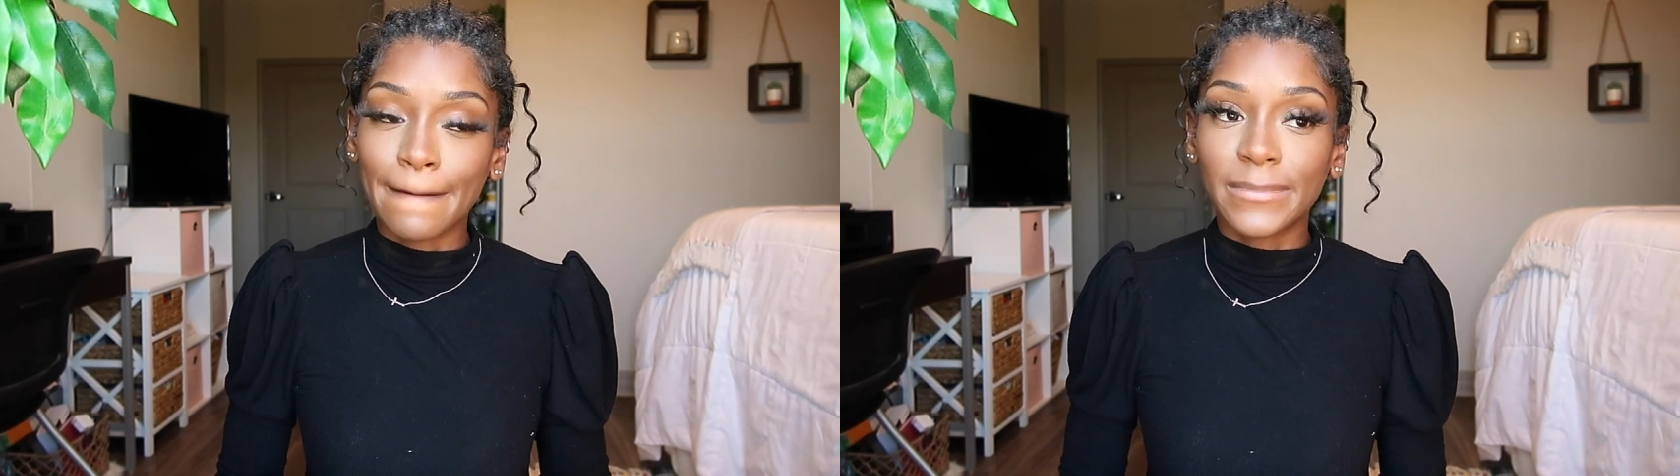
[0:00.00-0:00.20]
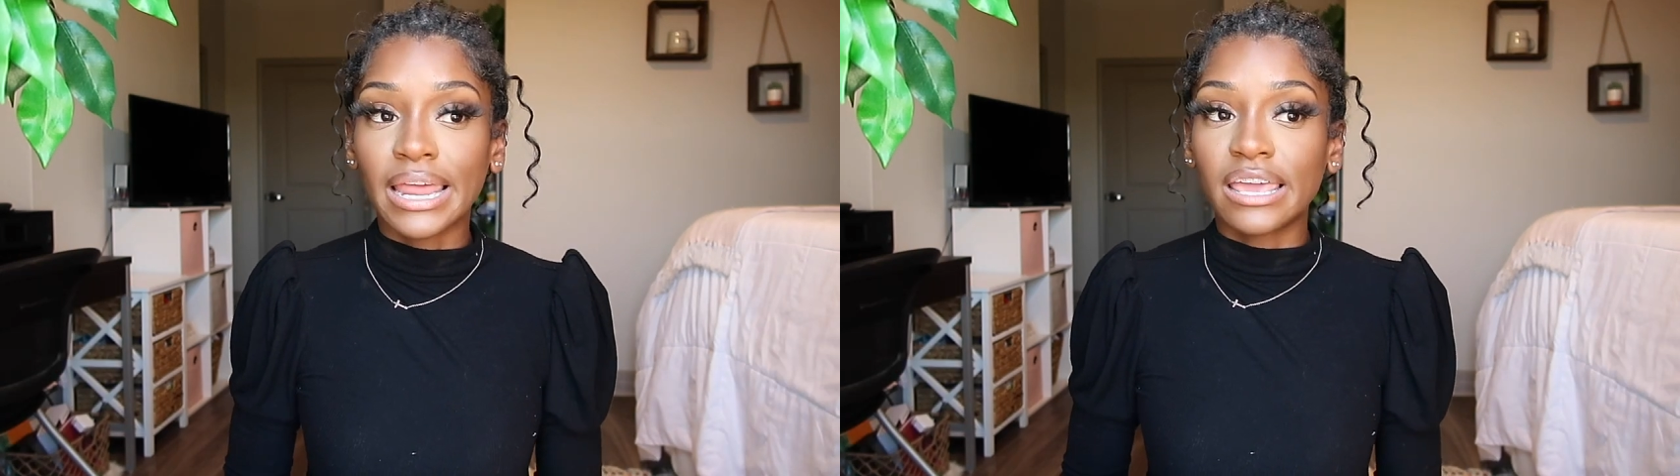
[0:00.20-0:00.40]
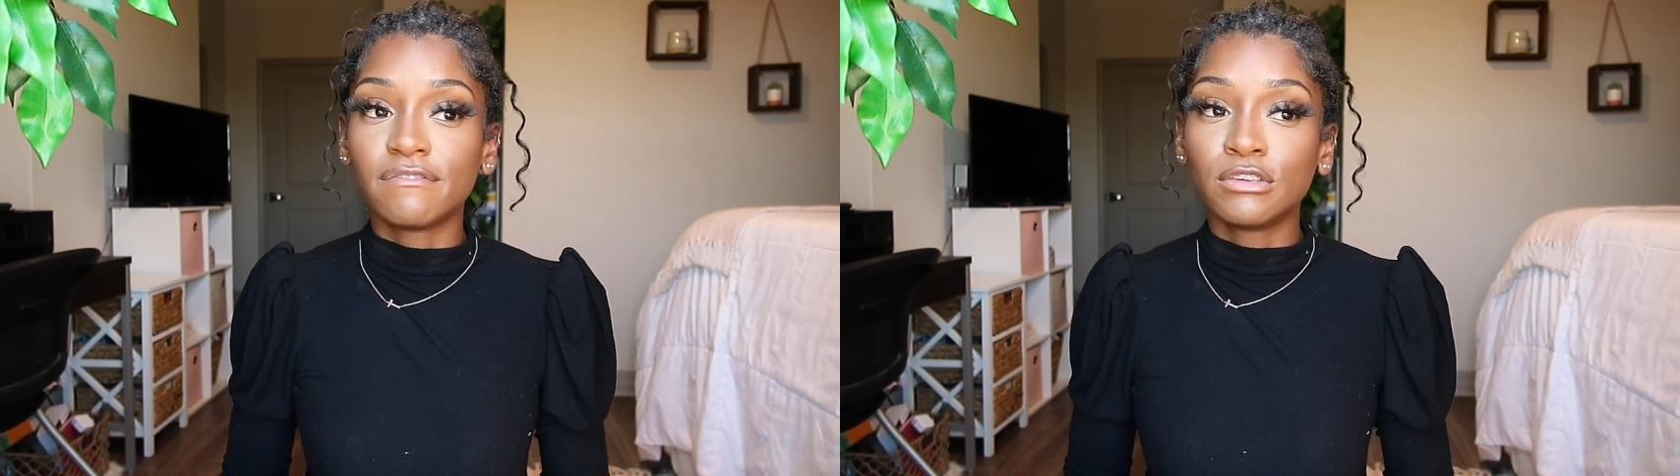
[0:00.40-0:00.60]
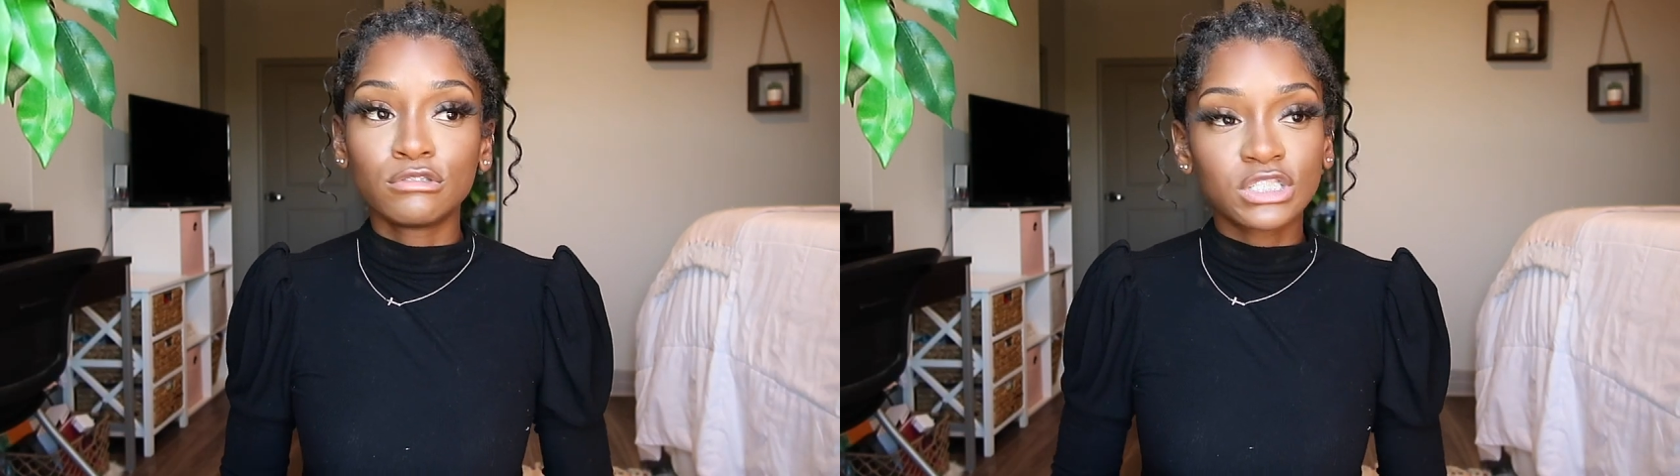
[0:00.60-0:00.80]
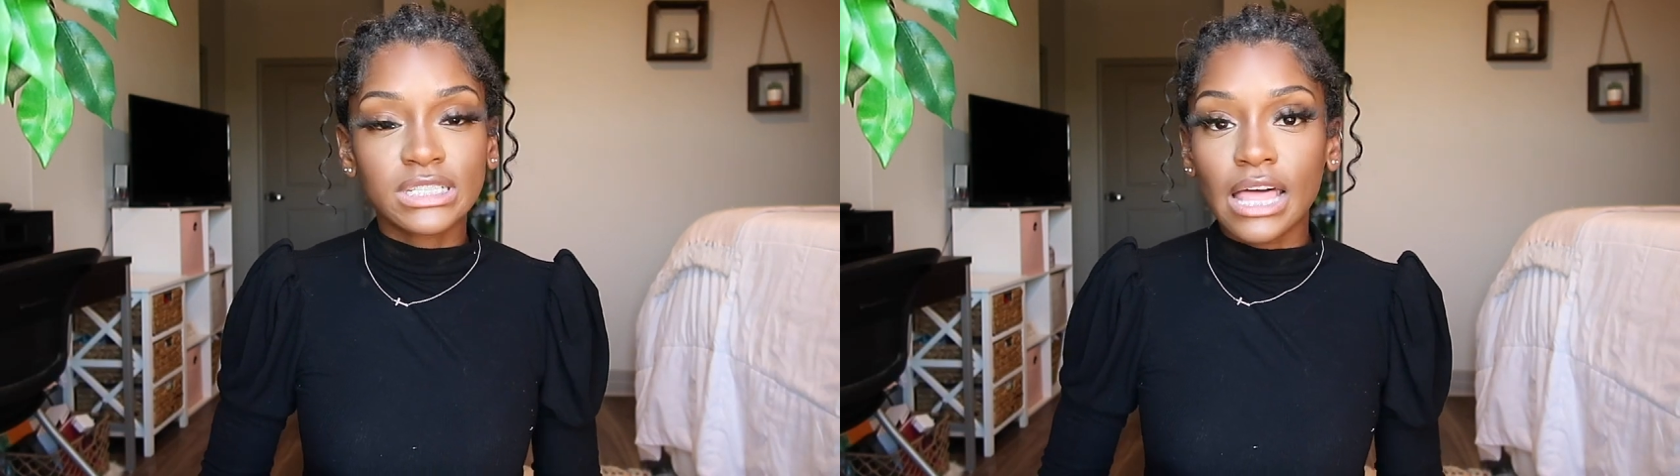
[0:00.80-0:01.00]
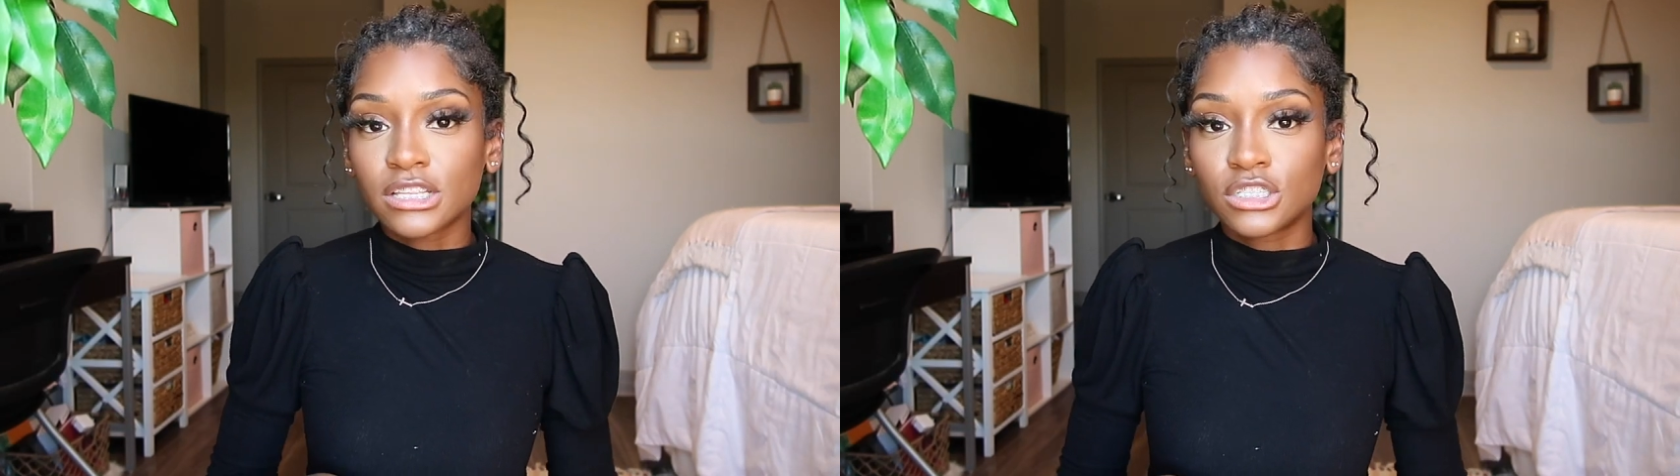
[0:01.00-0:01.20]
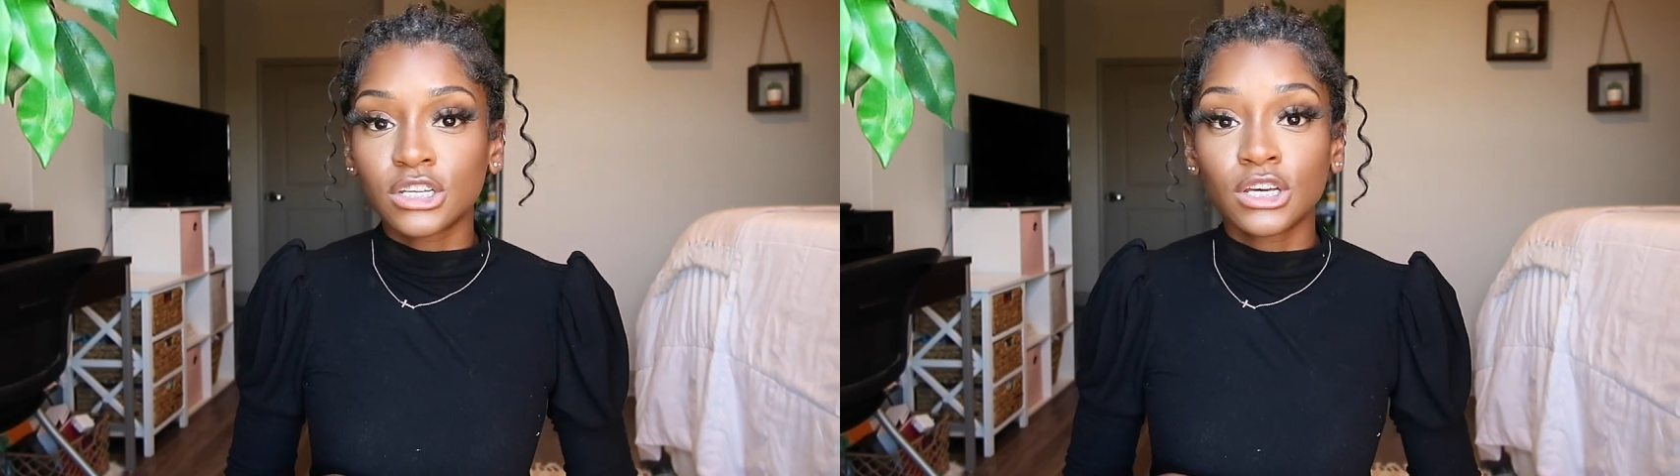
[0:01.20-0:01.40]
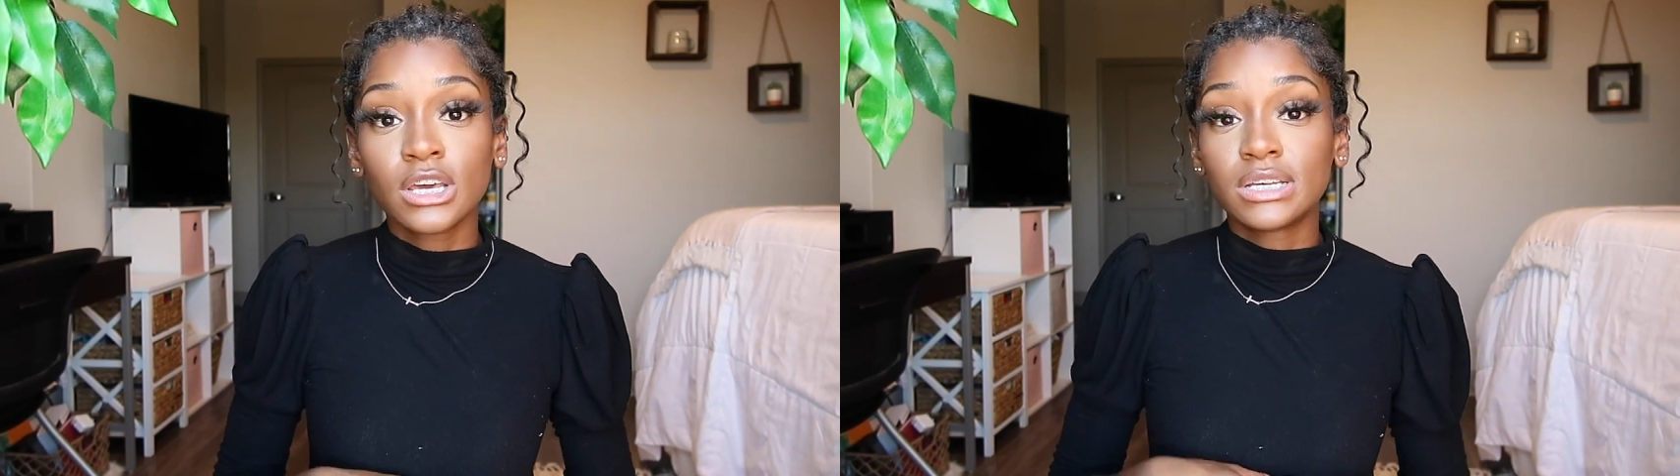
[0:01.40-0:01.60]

But if you just like to